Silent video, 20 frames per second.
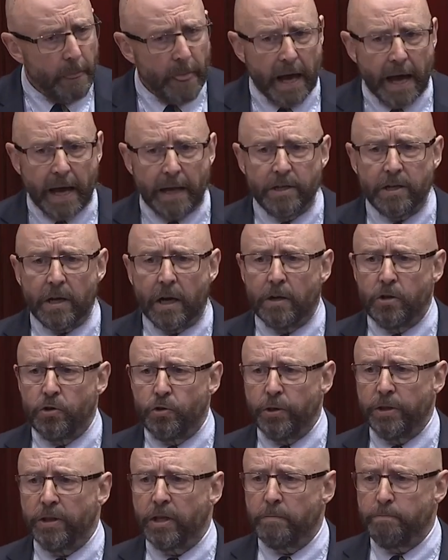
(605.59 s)
and are
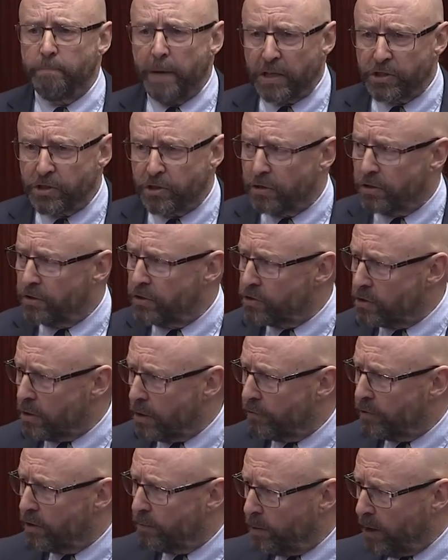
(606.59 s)
doing their best to
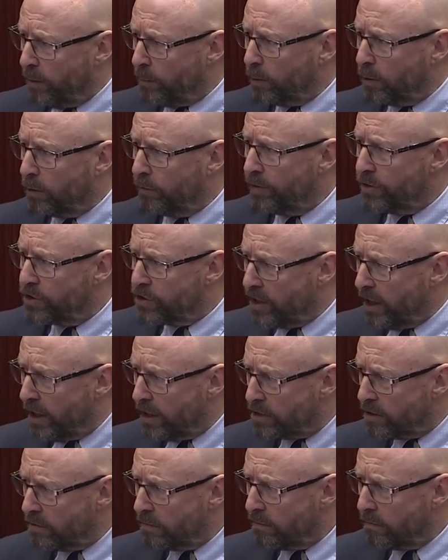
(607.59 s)
serve the people of the
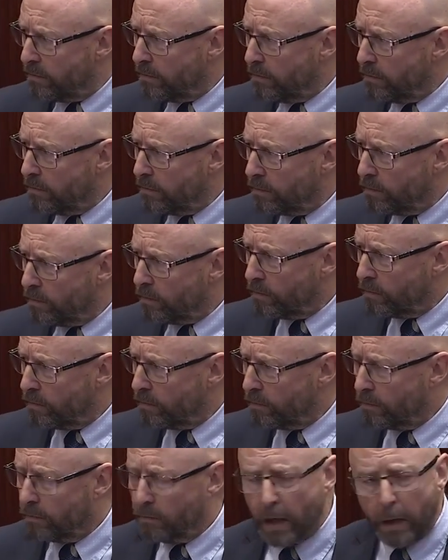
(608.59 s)
state.
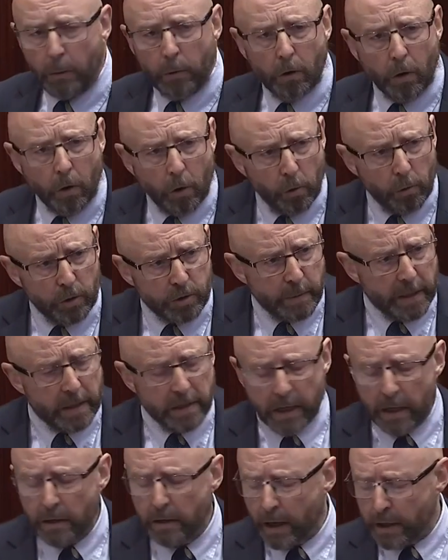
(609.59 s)
I will always
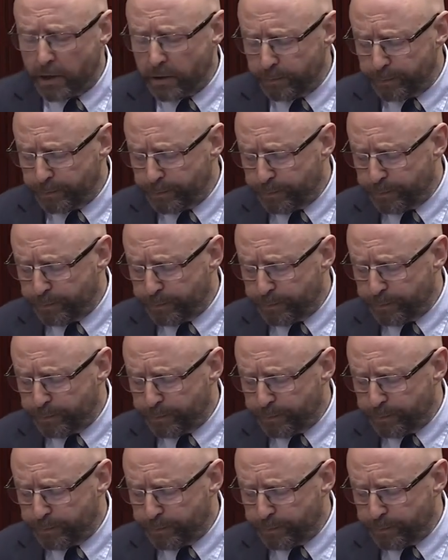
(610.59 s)
maintain that.